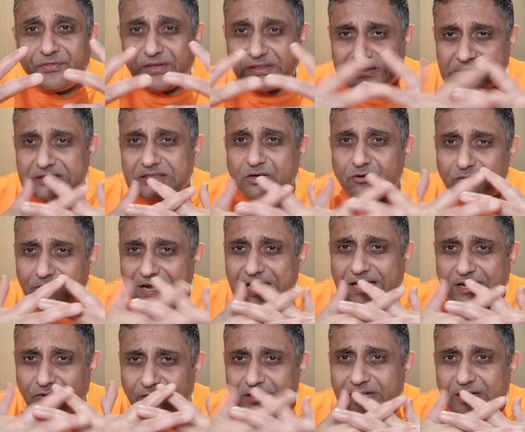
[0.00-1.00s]
this is a
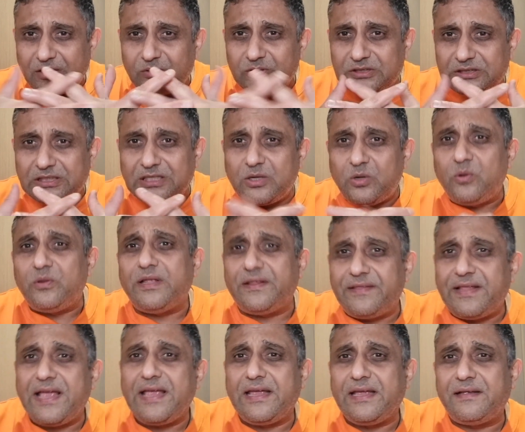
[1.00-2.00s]
really critical skill
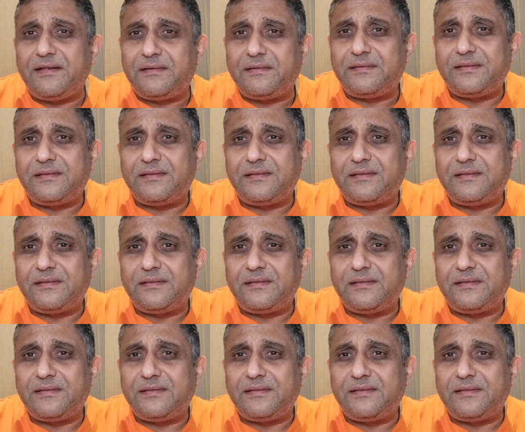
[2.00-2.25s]
that they